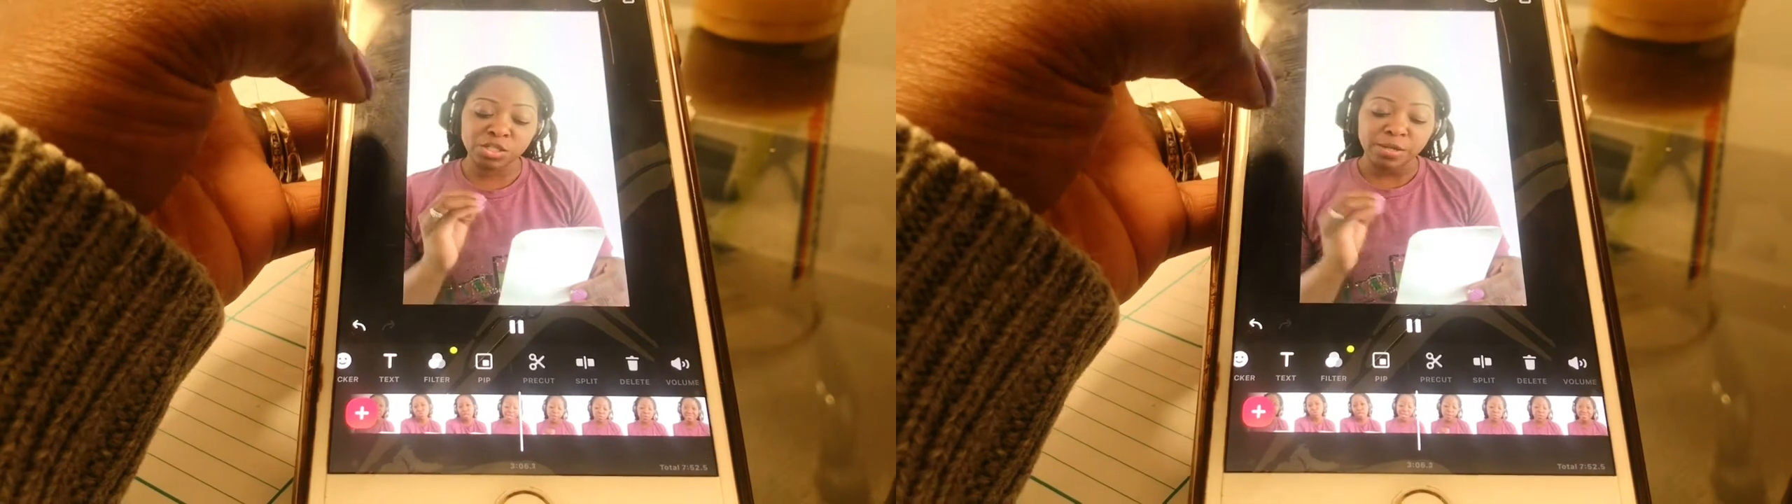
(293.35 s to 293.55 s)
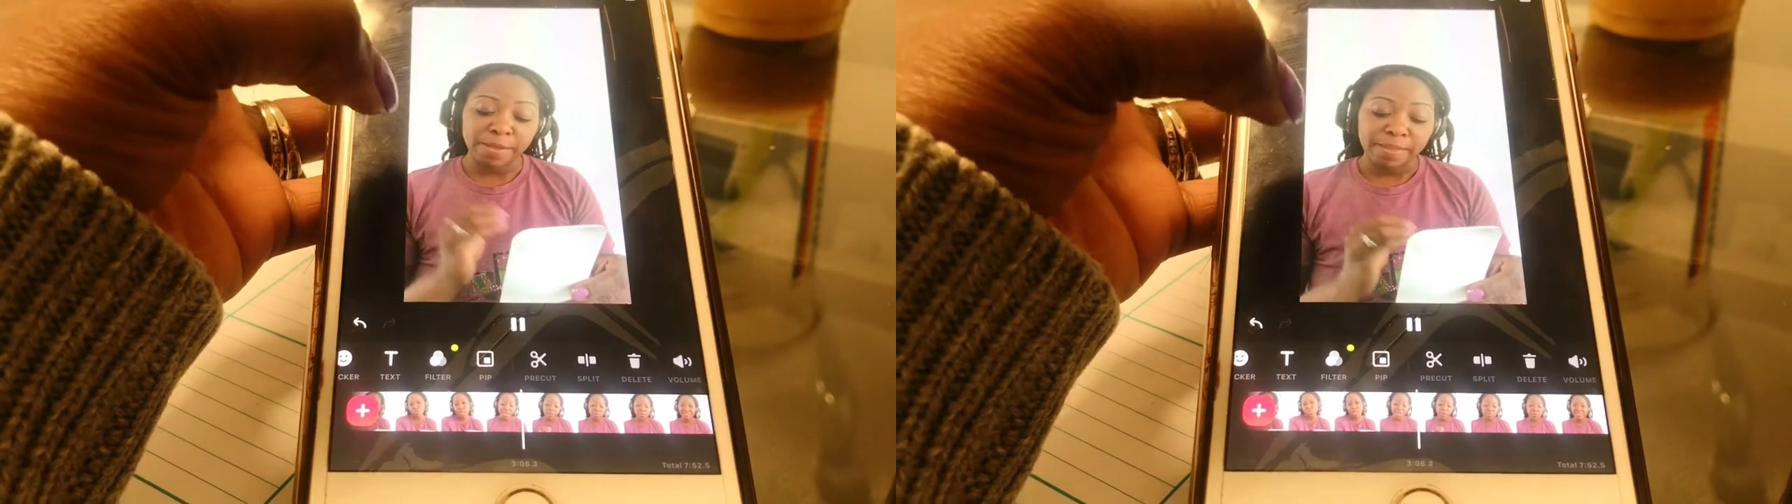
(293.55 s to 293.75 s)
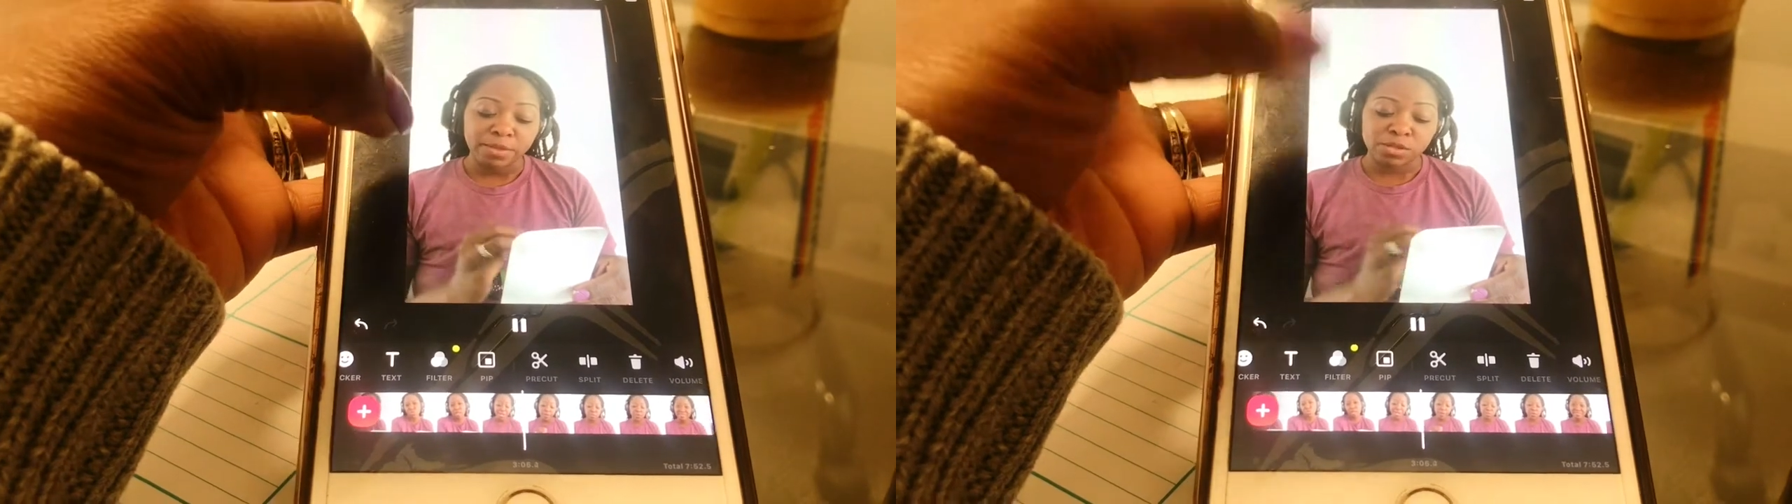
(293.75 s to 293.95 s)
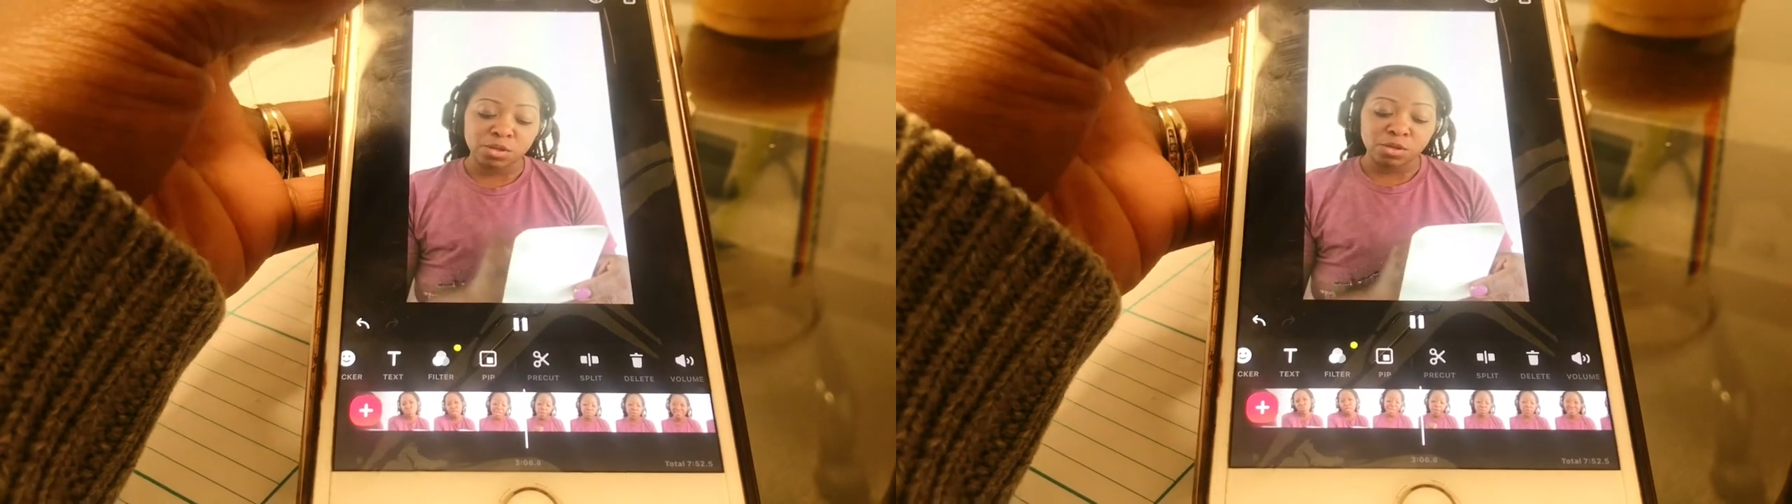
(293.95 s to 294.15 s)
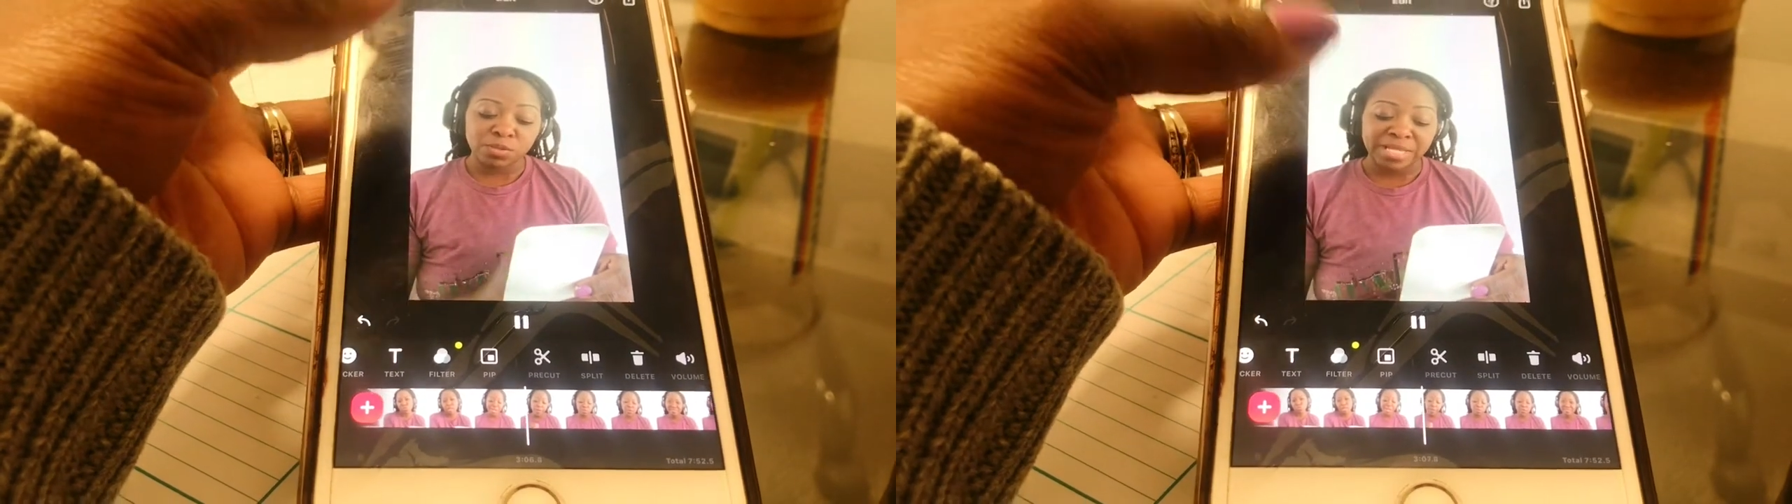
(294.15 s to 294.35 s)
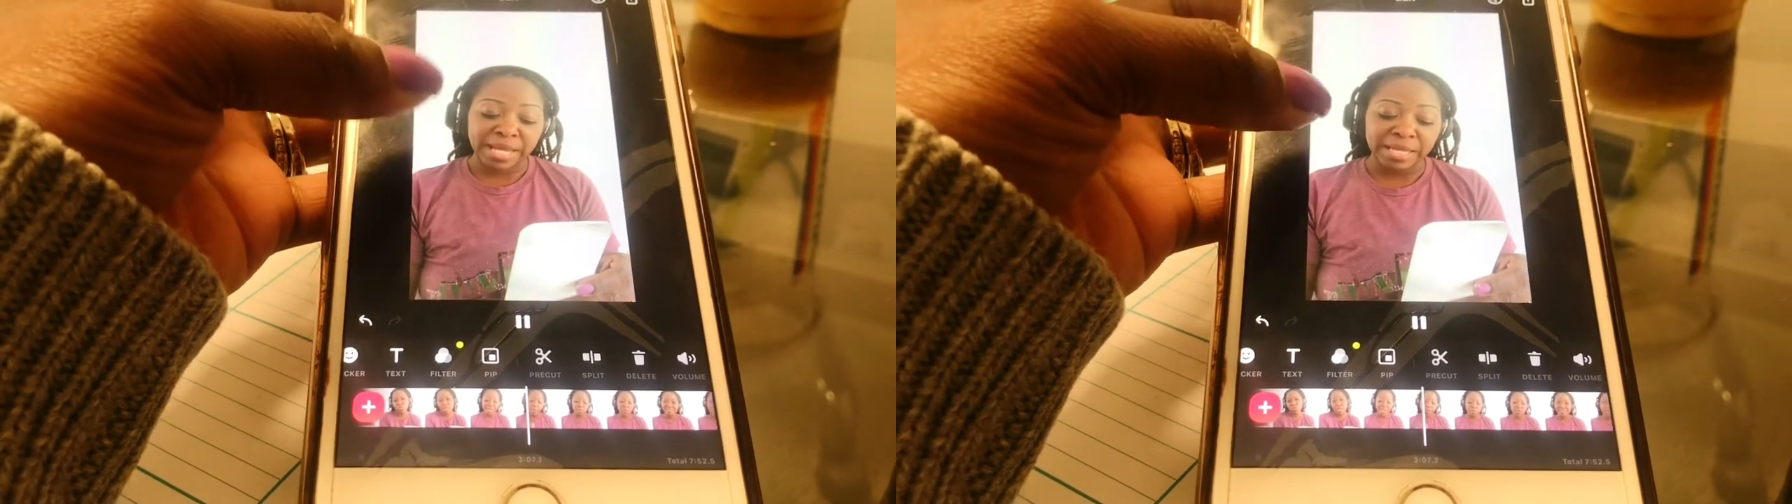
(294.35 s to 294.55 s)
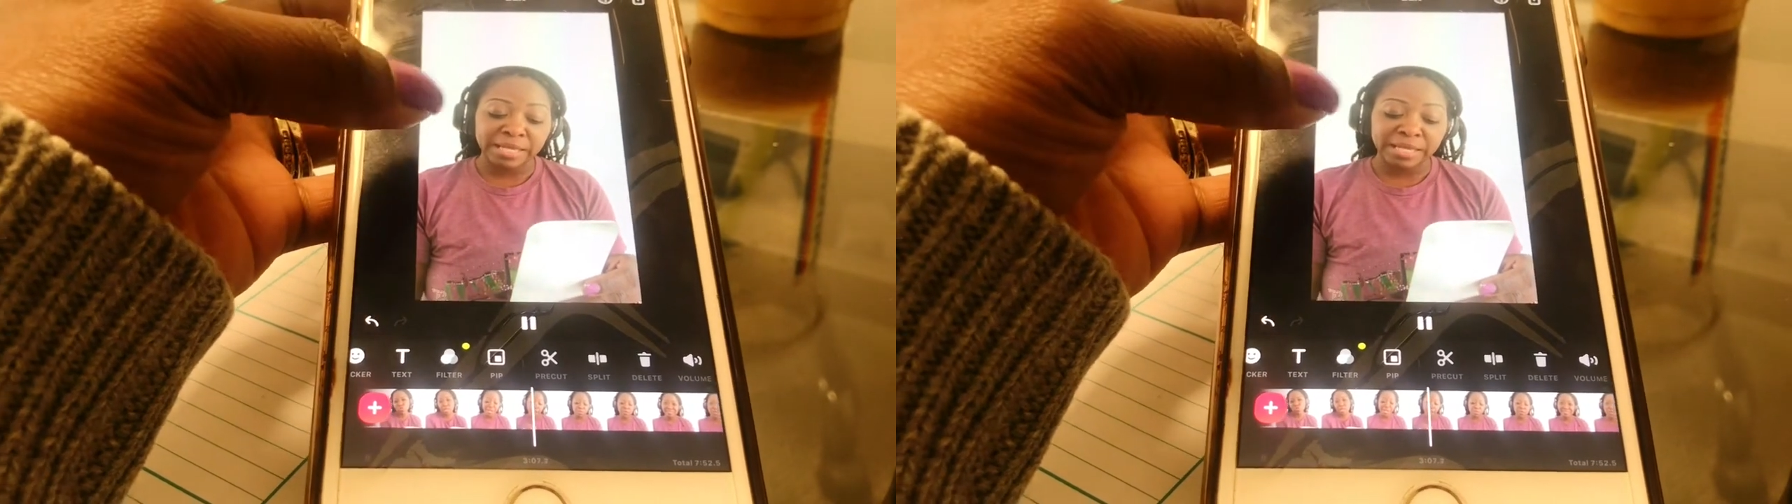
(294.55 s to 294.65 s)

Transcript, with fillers: pulled some cards,